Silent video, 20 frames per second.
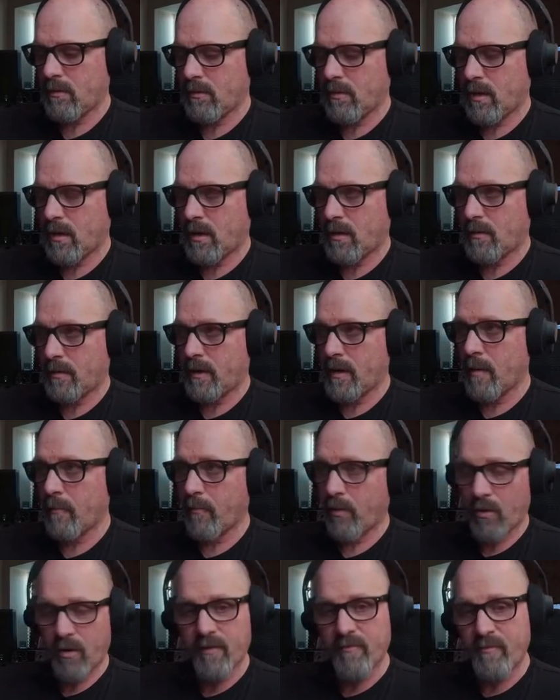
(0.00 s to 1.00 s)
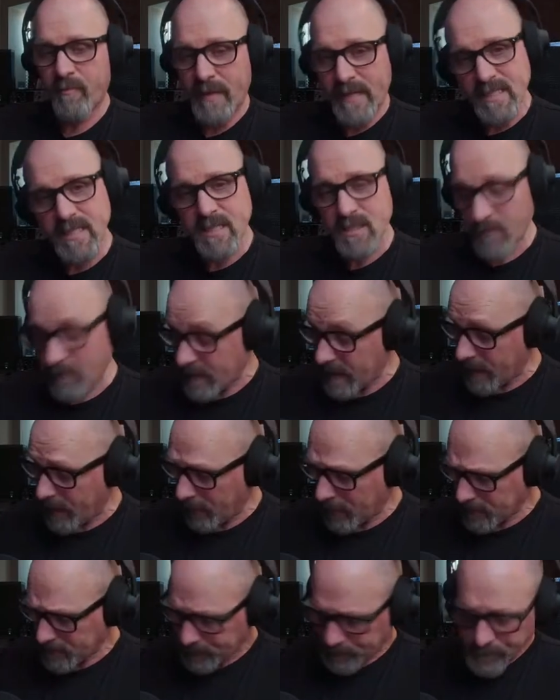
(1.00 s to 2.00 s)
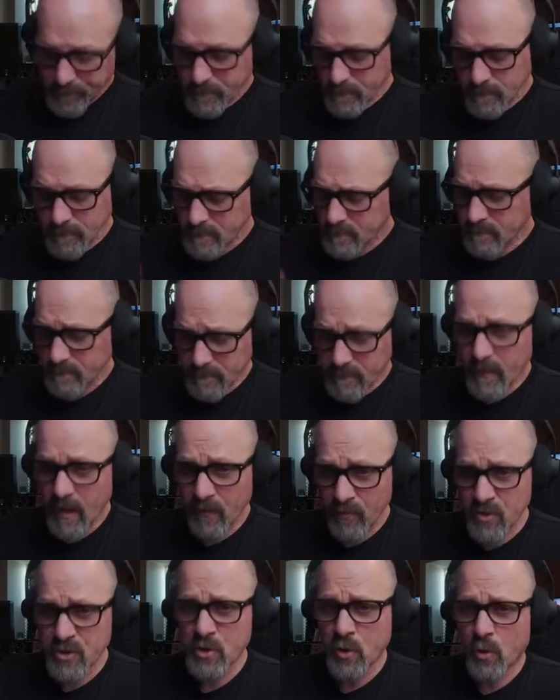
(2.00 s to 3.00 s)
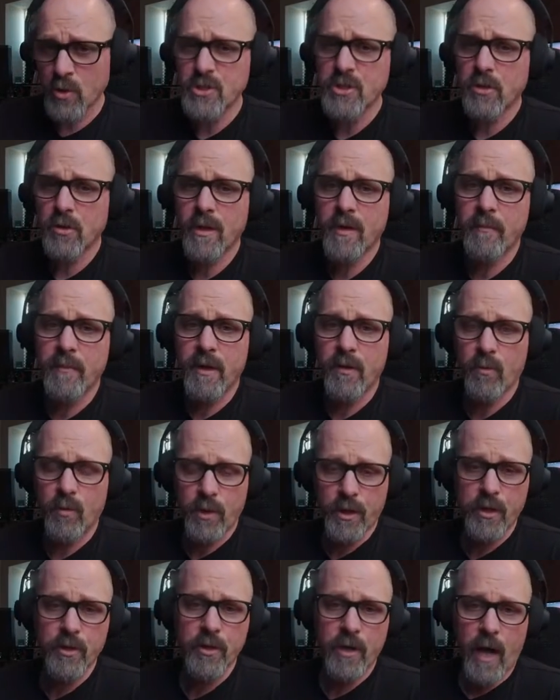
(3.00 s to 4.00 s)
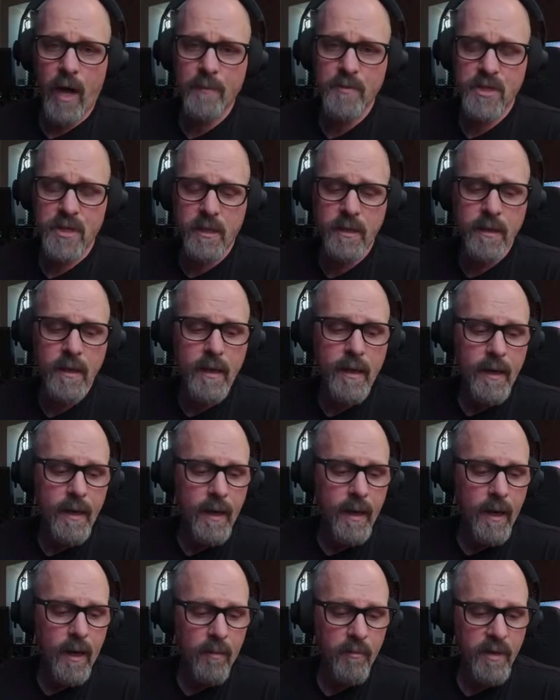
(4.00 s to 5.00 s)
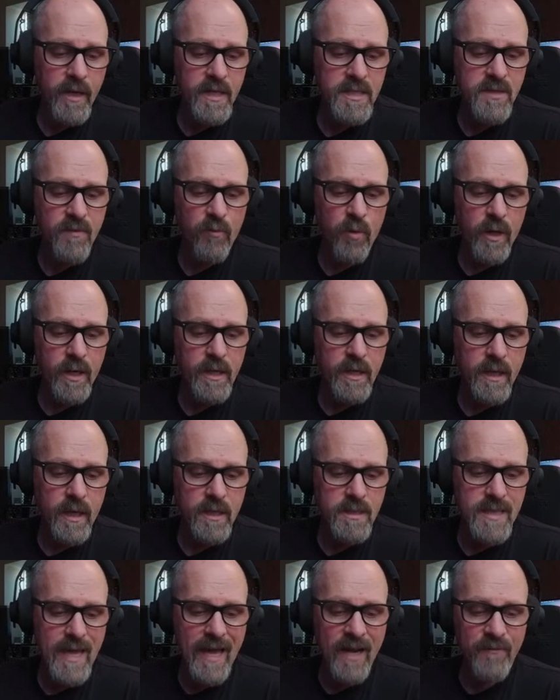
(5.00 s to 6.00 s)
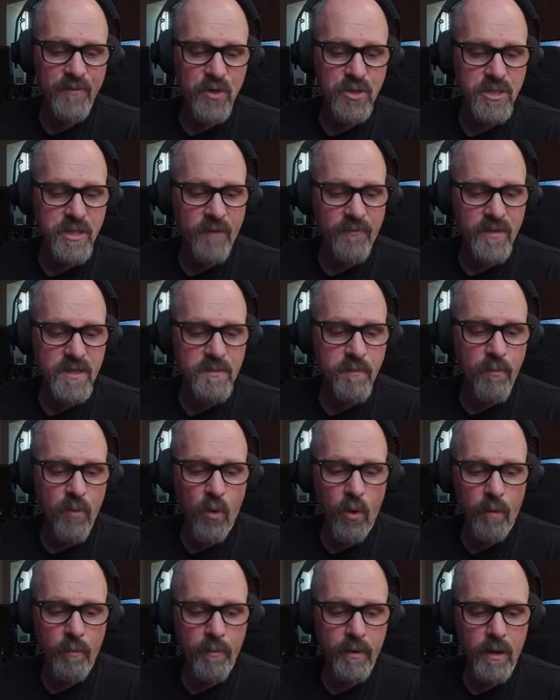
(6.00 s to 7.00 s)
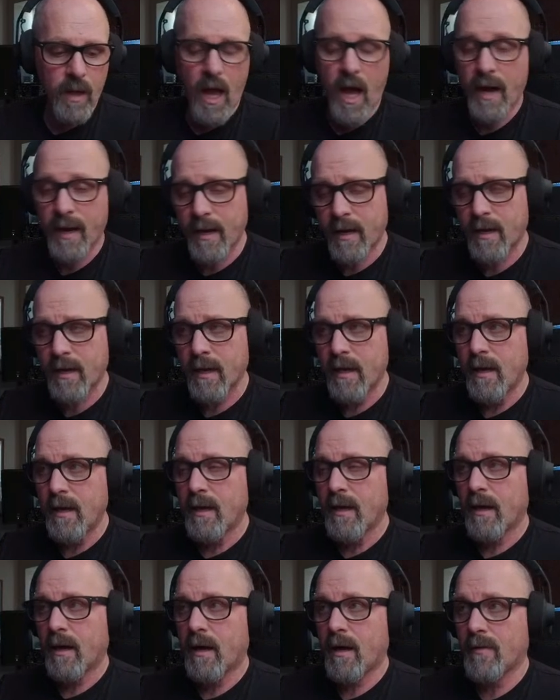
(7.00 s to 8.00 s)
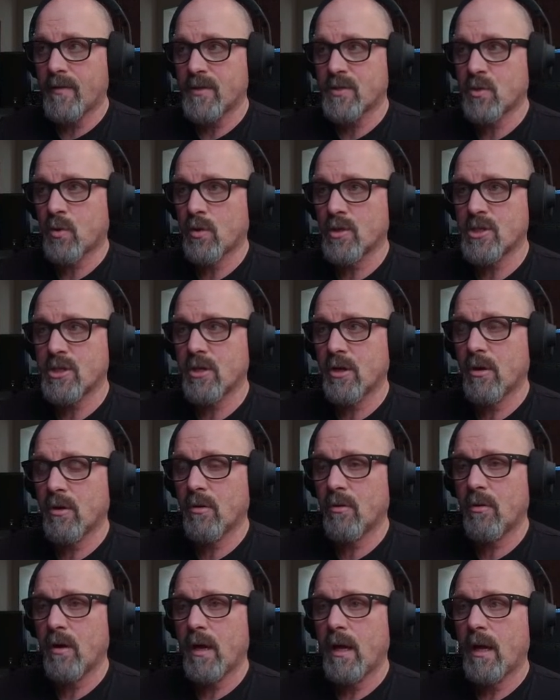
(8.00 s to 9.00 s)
number of pieces of gear, the torso can be a really good option because of what it does. And if your stuff is more melodic, the torso